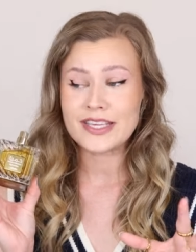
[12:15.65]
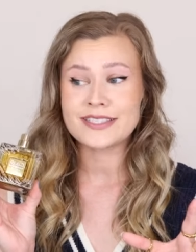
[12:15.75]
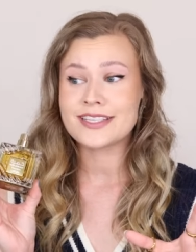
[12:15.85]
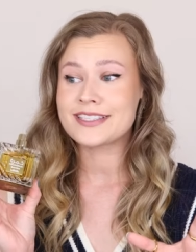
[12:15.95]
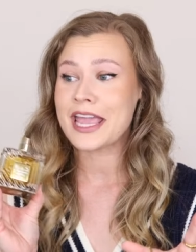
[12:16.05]

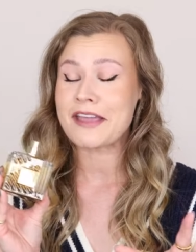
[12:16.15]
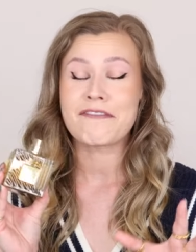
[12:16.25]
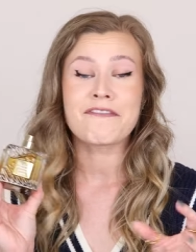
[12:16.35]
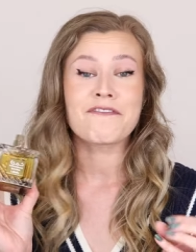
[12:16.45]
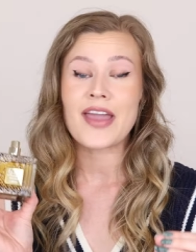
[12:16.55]
This is a
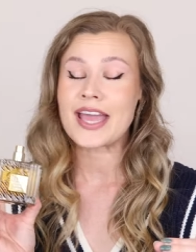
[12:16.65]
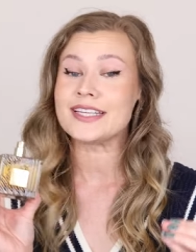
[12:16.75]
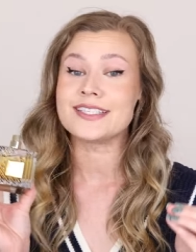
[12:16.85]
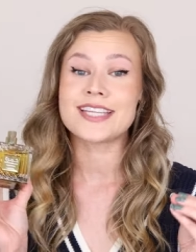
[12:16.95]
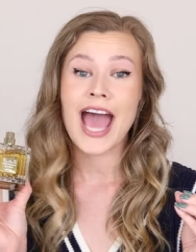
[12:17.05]

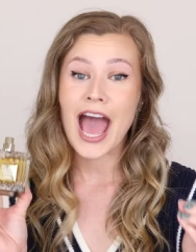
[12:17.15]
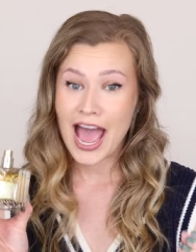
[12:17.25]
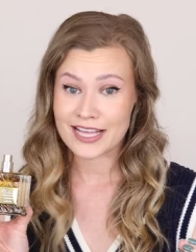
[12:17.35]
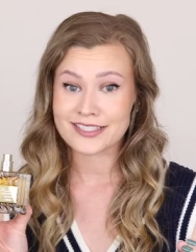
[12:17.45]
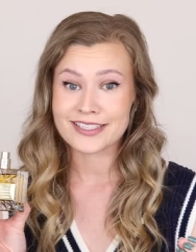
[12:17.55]

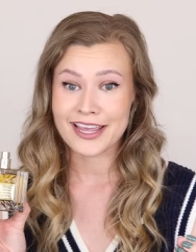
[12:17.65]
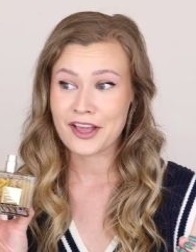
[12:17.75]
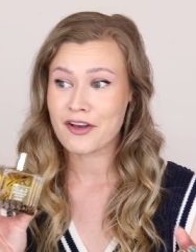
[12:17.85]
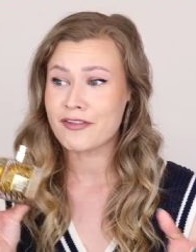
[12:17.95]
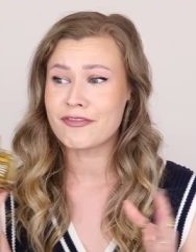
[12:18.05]
fantastic